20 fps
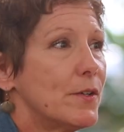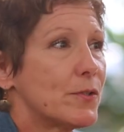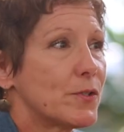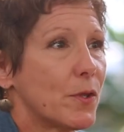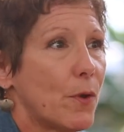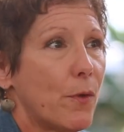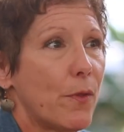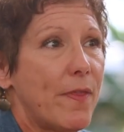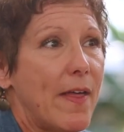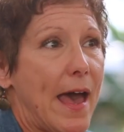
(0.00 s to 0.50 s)

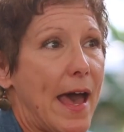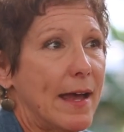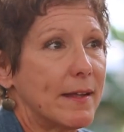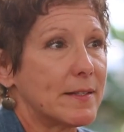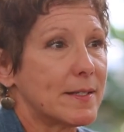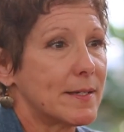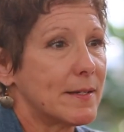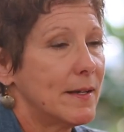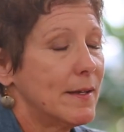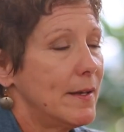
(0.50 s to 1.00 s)
so
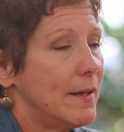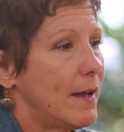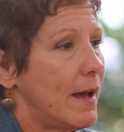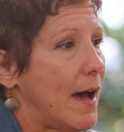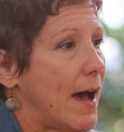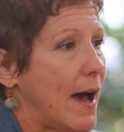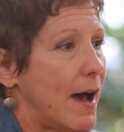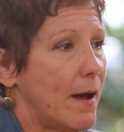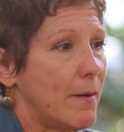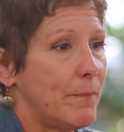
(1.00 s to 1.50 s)
that
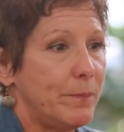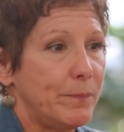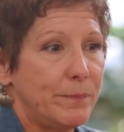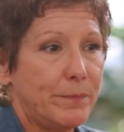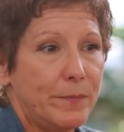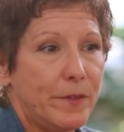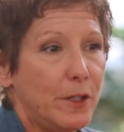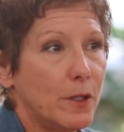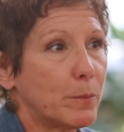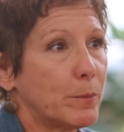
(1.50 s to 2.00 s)
um,
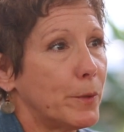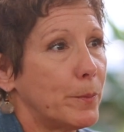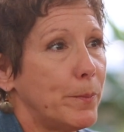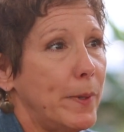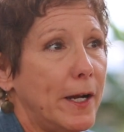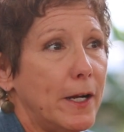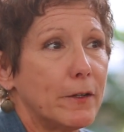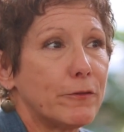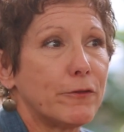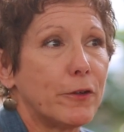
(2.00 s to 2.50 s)
you're
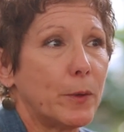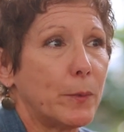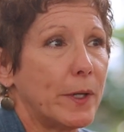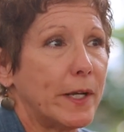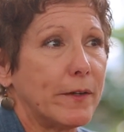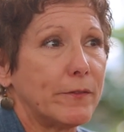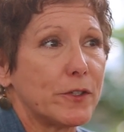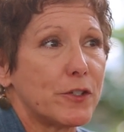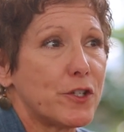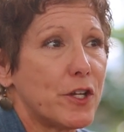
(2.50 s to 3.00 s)
prepared for
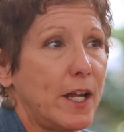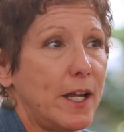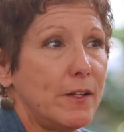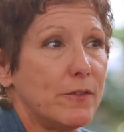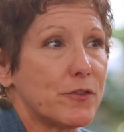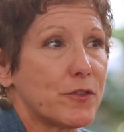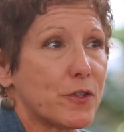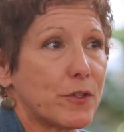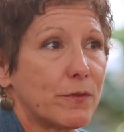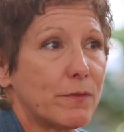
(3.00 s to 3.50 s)
whatever
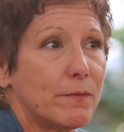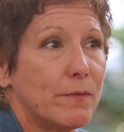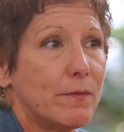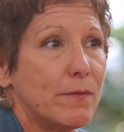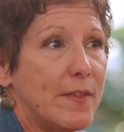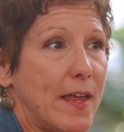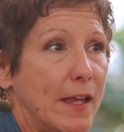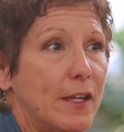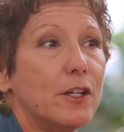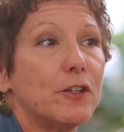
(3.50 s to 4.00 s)
change
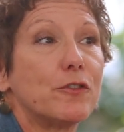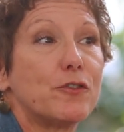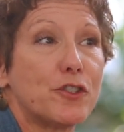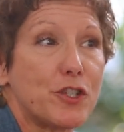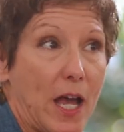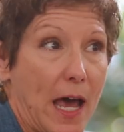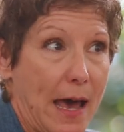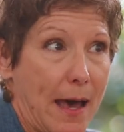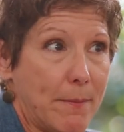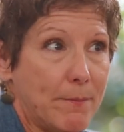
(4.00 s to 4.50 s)
that your
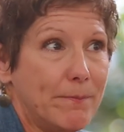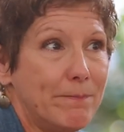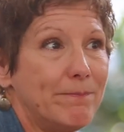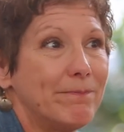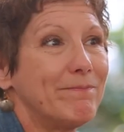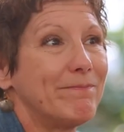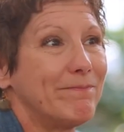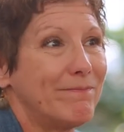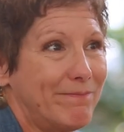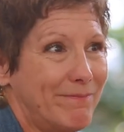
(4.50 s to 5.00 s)
job
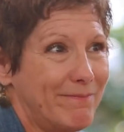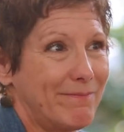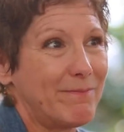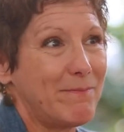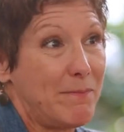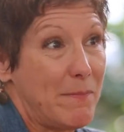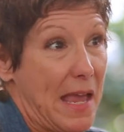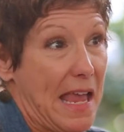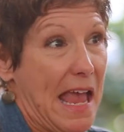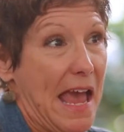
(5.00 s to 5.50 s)

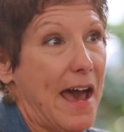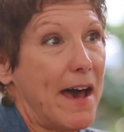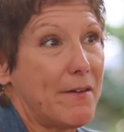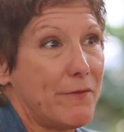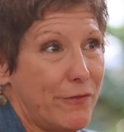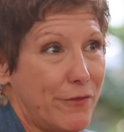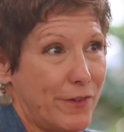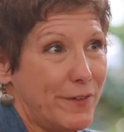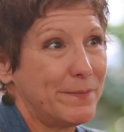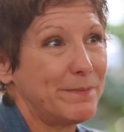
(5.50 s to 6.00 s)
may have.